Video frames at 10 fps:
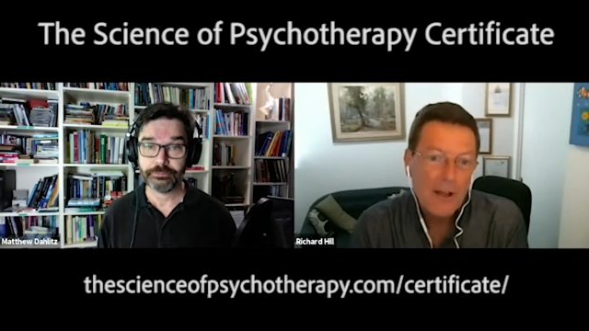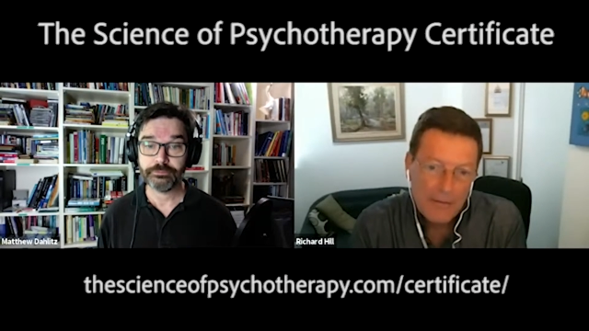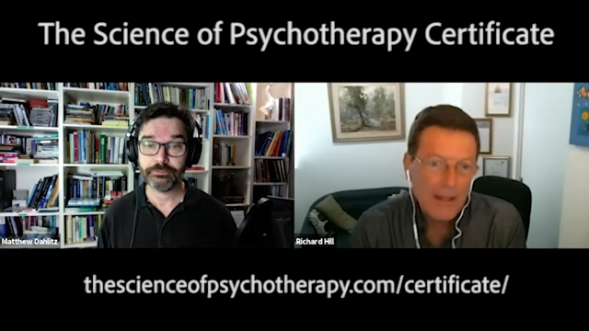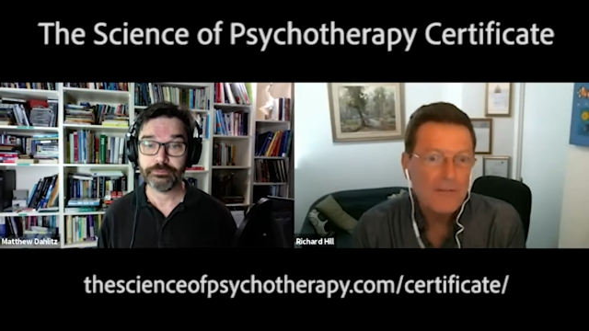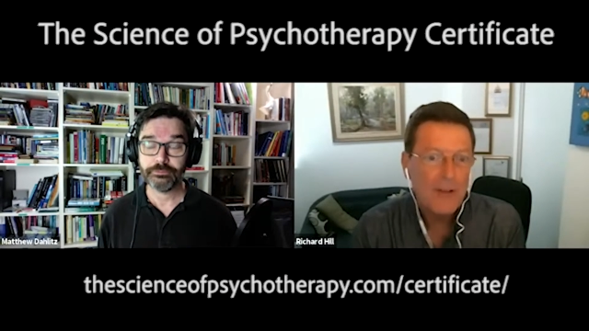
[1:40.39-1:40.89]

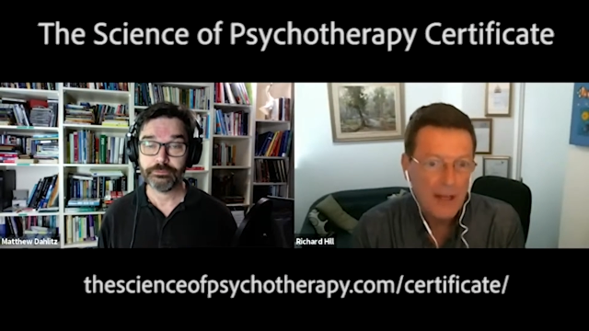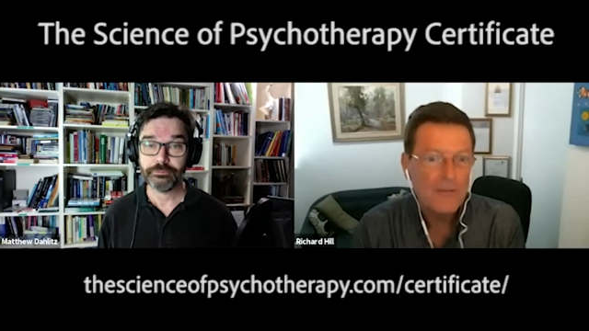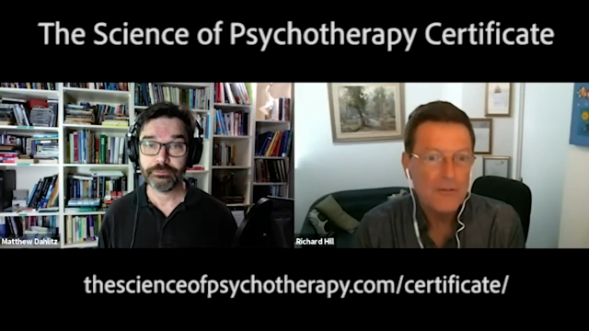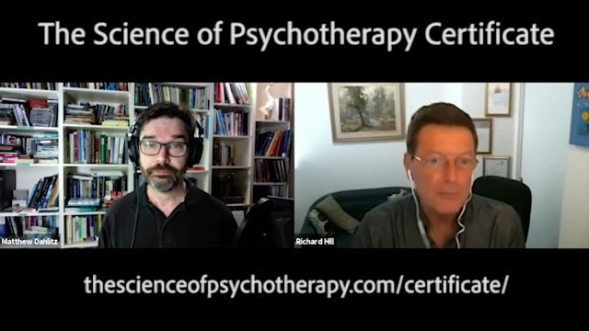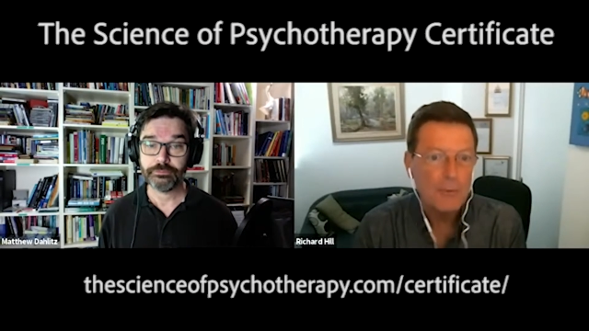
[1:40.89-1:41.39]
Speaker 1: that
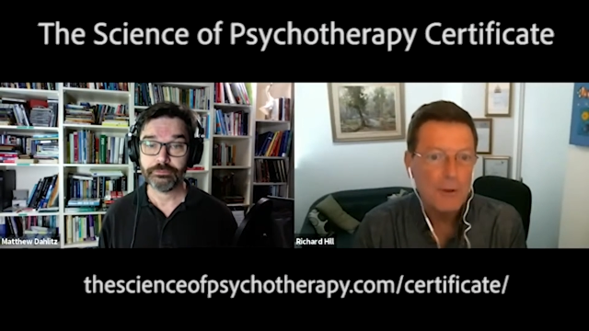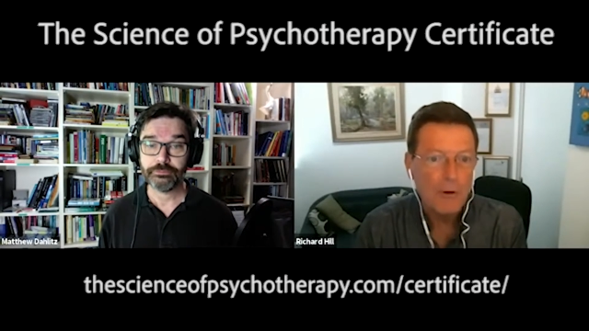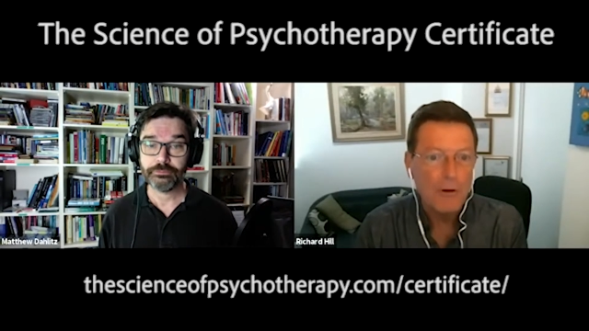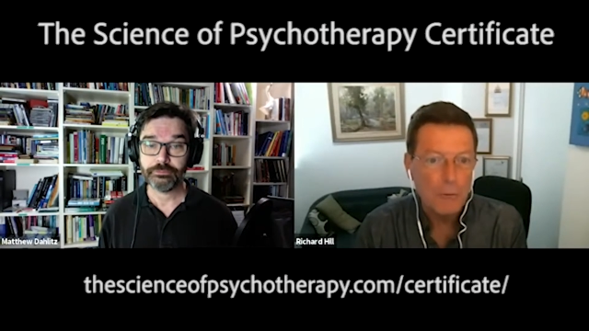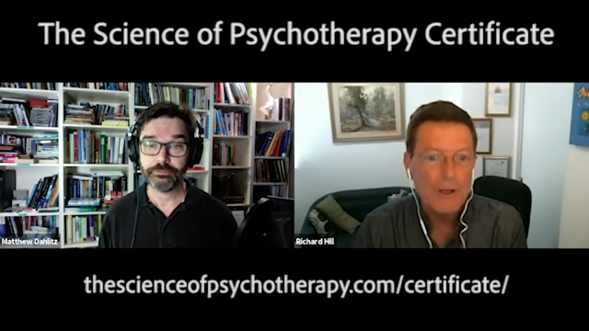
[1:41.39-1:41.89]
tends to be
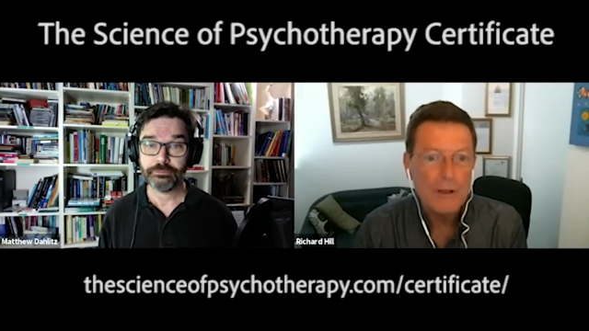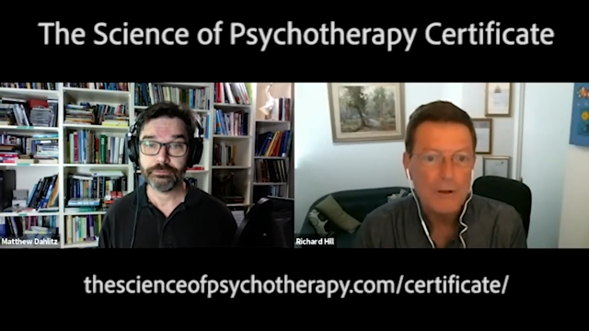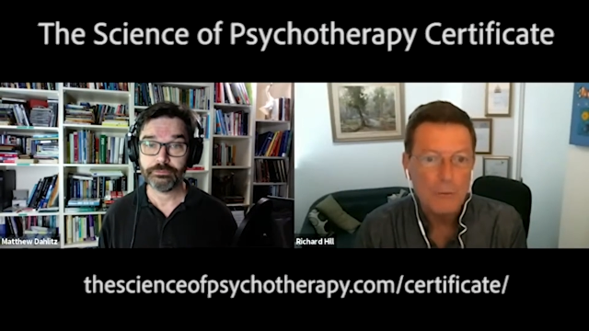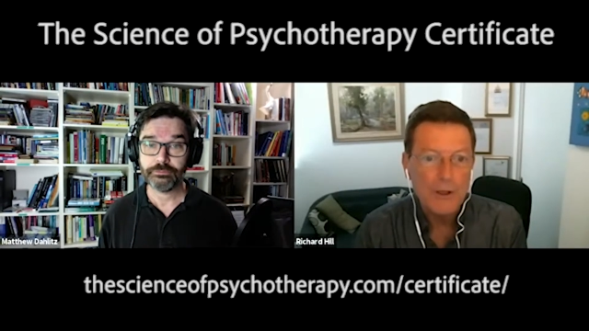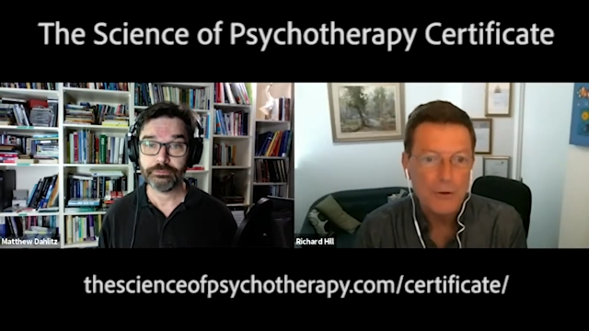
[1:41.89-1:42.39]
what we,
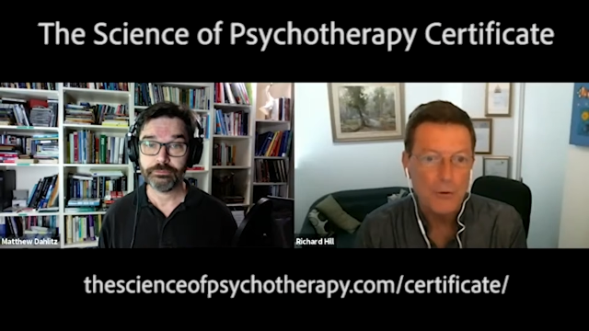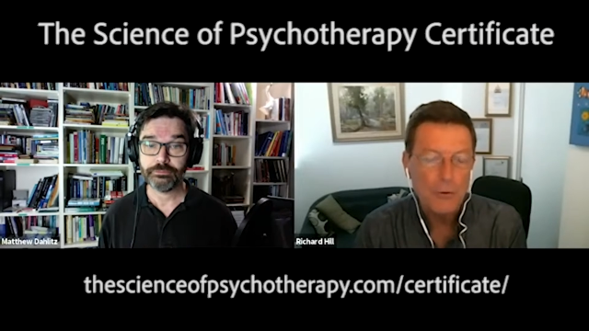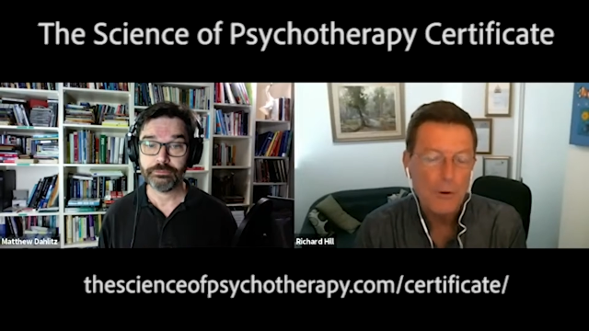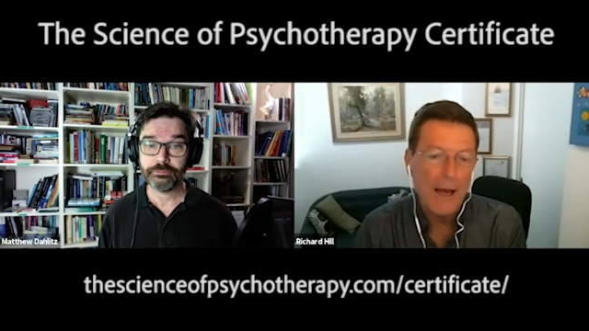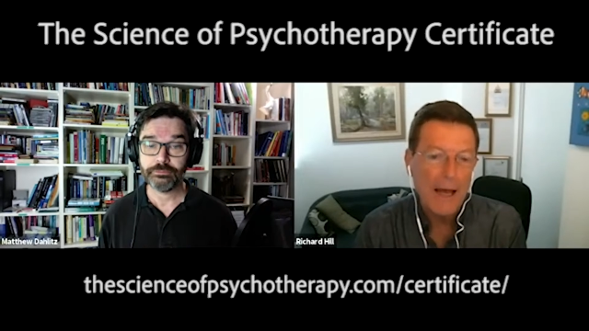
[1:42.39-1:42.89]
we do
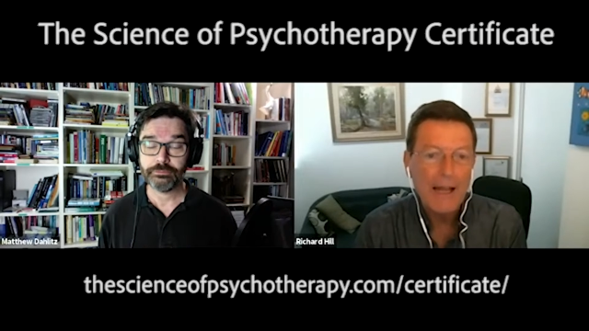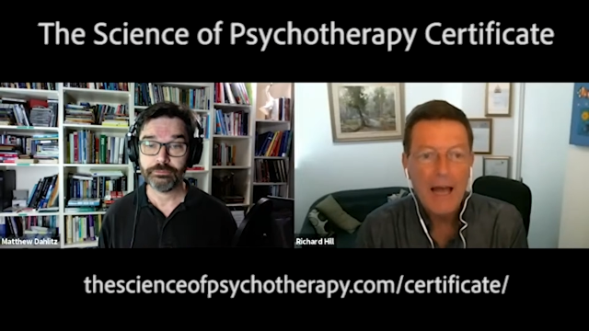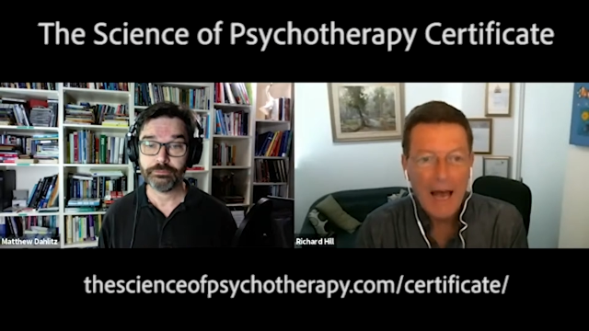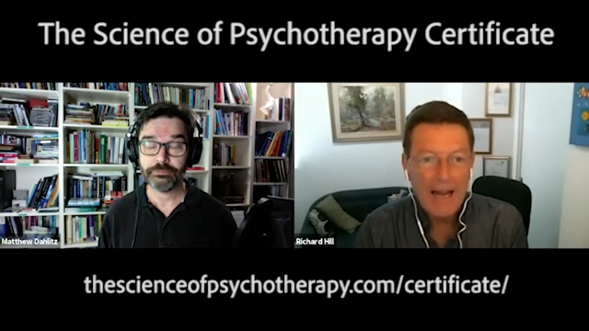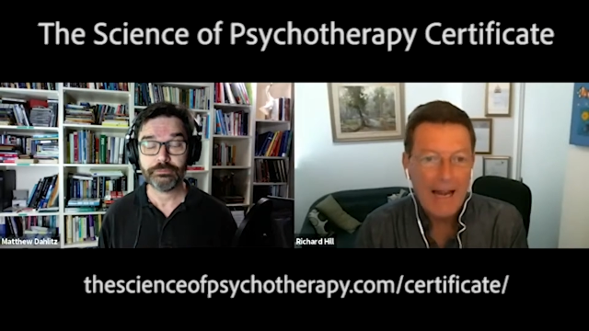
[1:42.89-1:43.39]
about
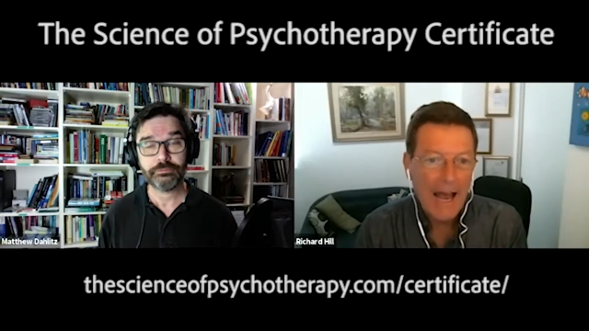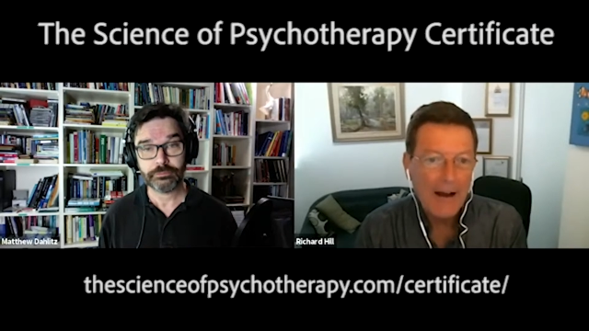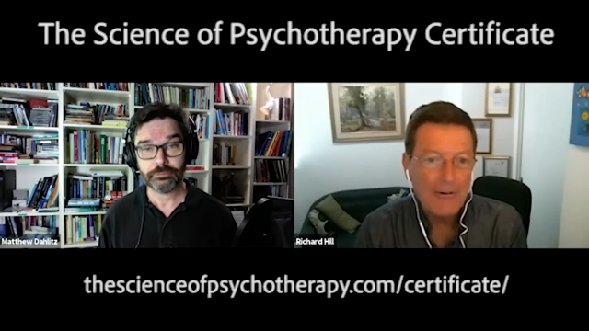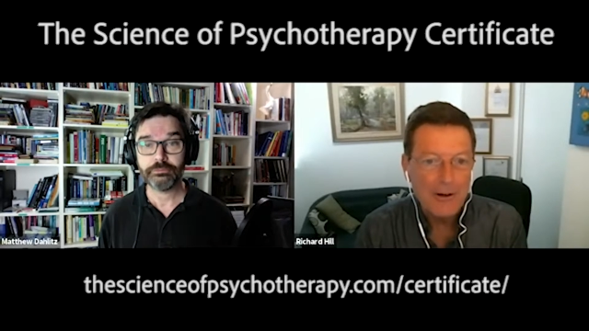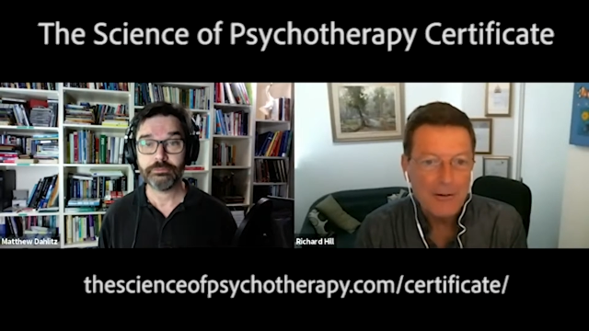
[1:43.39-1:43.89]
an
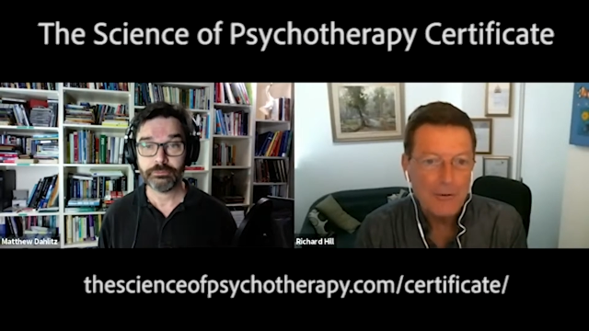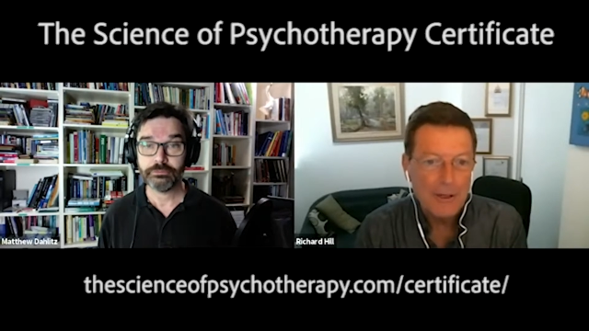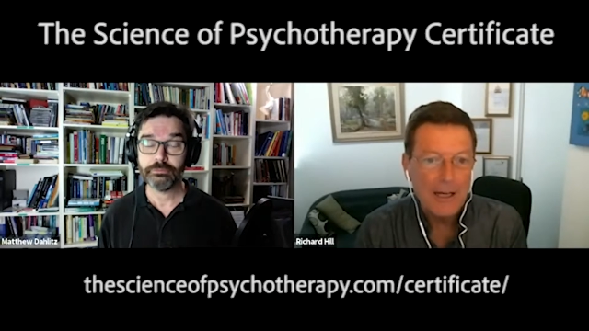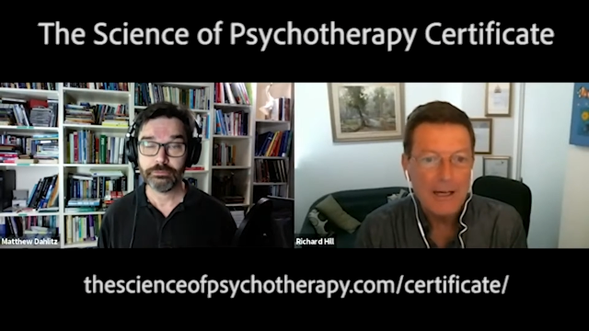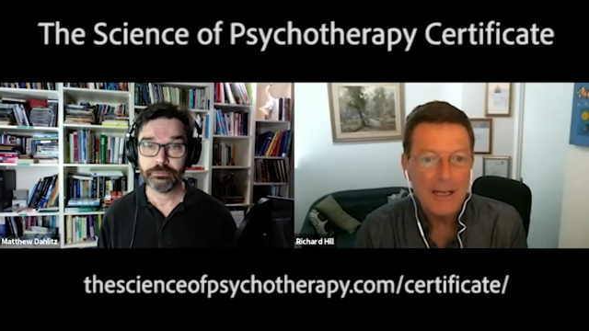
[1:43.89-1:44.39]
hour
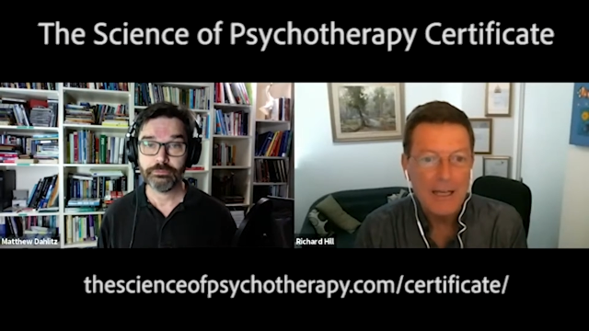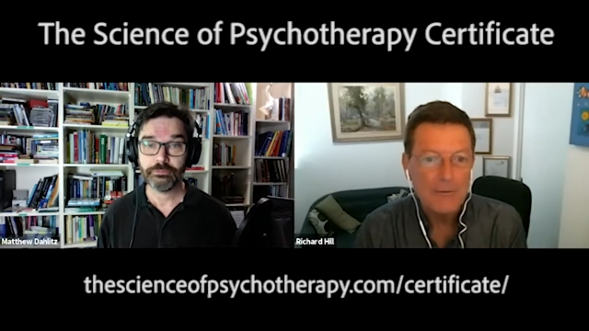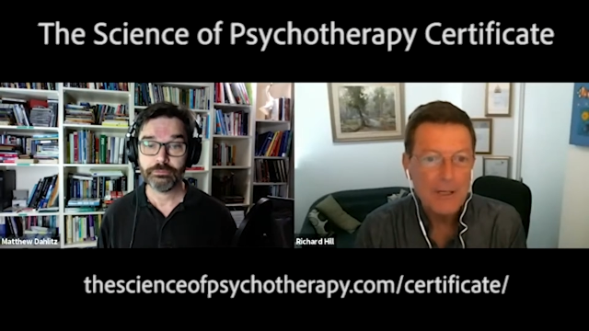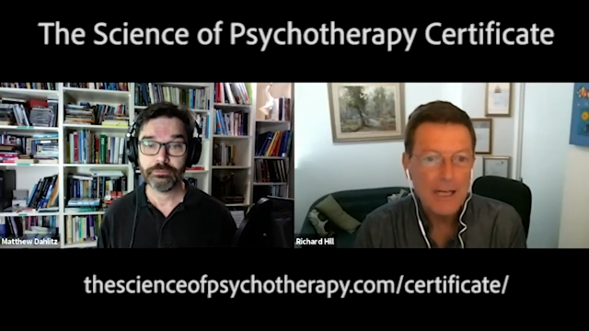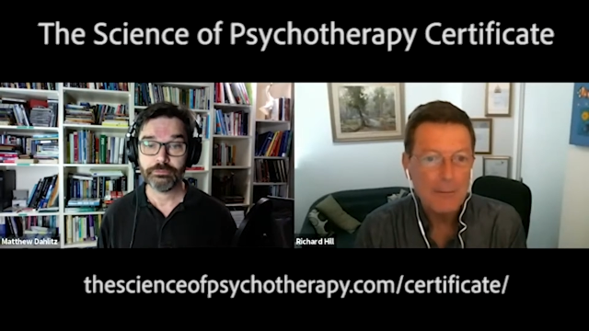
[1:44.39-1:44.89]
every, uh,
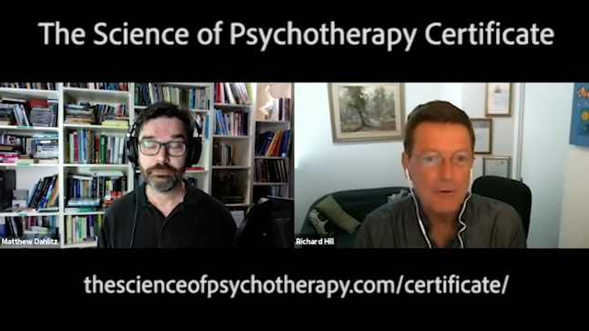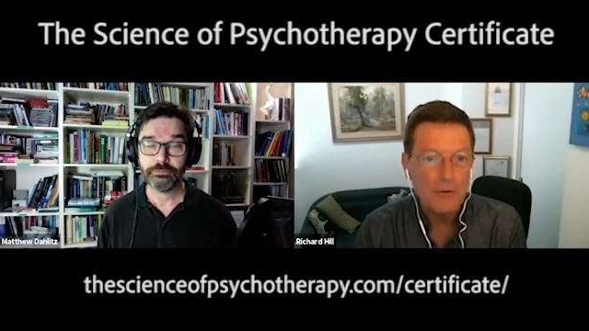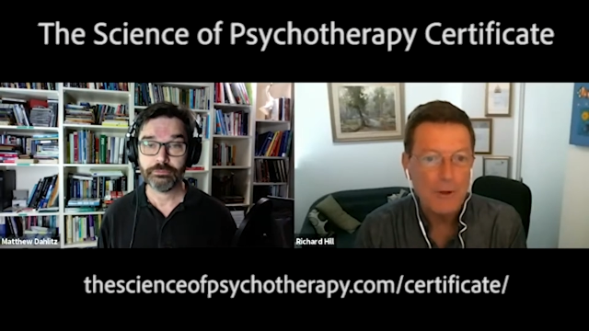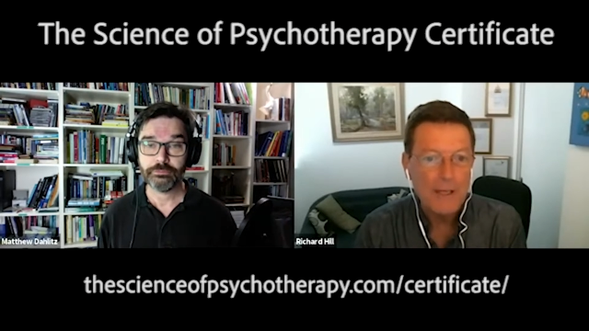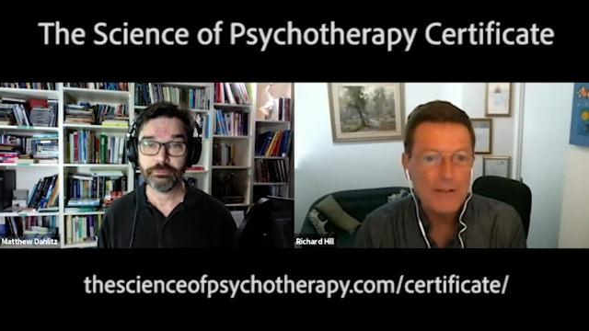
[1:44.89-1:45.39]
every couple of
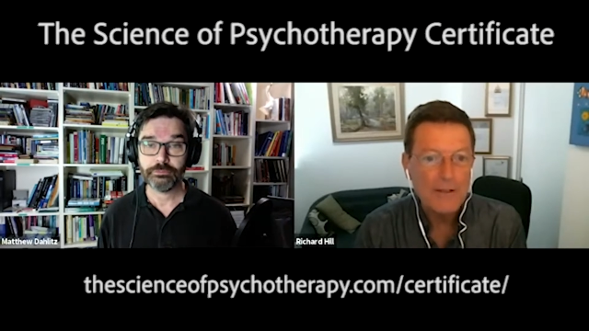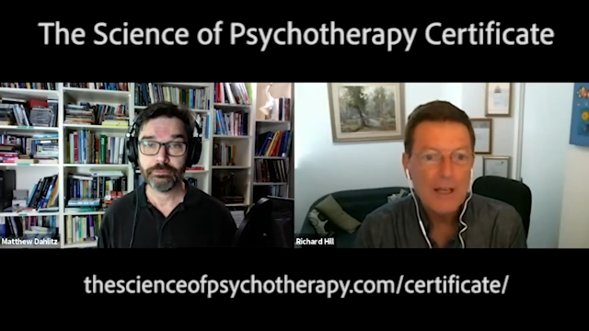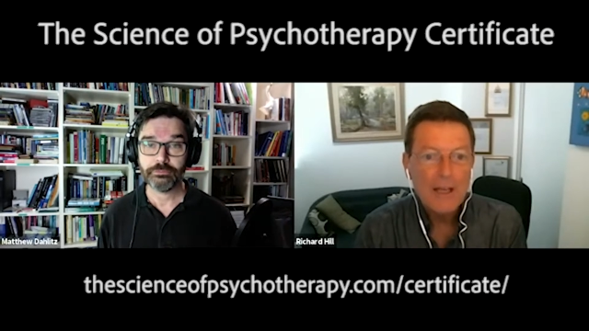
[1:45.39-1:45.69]
weeks.